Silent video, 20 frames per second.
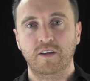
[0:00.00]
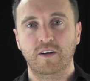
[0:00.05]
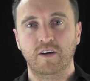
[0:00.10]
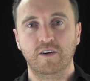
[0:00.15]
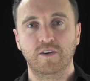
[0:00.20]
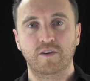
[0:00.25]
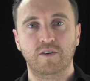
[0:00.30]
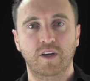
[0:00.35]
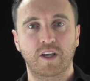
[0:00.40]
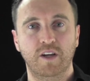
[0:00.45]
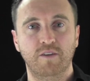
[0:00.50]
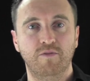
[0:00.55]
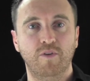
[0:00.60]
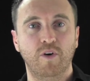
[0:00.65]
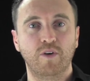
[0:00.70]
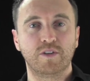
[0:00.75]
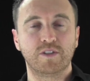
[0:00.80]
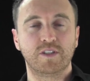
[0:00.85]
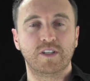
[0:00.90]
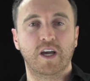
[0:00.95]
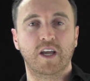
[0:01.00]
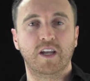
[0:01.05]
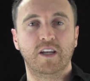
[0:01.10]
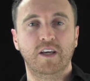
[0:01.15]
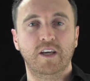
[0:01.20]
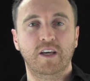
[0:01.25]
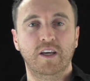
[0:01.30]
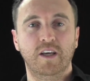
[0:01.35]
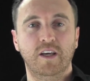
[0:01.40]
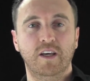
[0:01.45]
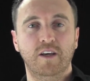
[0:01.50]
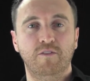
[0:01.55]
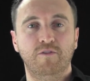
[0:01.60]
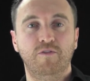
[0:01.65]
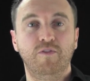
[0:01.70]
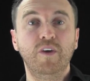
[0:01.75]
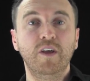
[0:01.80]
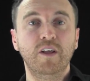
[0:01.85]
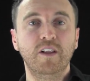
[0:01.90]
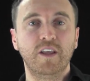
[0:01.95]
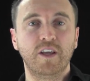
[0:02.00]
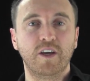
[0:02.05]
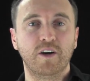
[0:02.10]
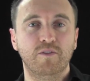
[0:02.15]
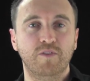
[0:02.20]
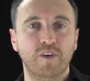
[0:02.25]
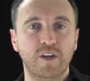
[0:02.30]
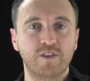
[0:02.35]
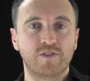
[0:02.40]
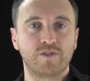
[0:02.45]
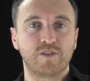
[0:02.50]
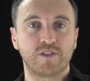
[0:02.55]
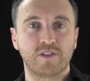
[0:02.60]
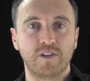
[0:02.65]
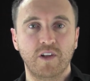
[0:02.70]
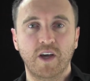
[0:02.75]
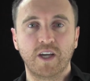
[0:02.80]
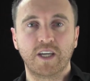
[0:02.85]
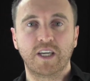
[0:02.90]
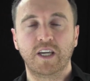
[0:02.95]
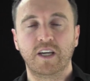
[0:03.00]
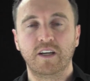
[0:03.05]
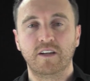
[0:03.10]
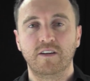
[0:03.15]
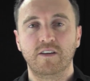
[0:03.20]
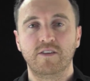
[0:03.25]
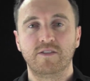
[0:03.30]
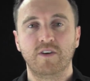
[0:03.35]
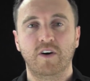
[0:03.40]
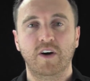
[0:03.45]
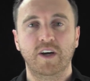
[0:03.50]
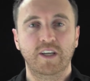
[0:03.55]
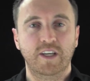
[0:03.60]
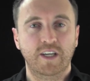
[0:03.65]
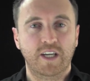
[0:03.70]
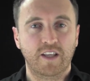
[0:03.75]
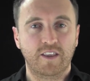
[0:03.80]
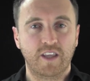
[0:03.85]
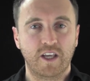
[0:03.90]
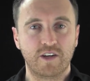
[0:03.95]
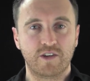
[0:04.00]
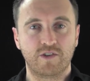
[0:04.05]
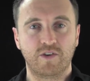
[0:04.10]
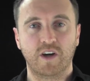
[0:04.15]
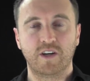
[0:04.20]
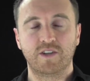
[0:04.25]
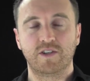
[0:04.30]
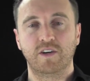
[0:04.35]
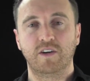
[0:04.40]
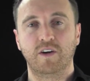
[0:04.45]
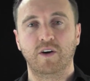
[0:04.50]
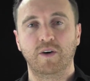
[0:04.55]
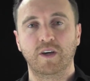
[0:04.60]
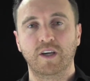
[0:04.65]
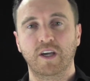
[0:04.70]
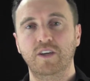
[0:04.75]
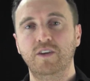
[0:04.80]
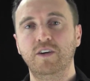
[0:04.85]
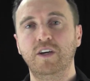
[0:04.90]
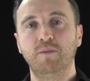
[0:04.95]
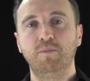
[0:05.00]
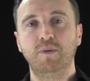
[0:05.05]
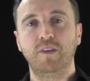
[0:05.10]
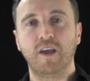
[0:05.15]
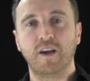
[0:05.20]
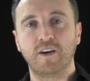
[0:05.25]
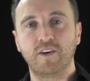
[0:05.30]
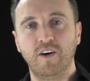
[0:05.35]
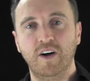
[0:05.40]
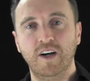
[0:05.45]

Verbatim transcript: You know, it evokes that feeling of interest, liking, and desire. You get that attraction going. Are you going to be that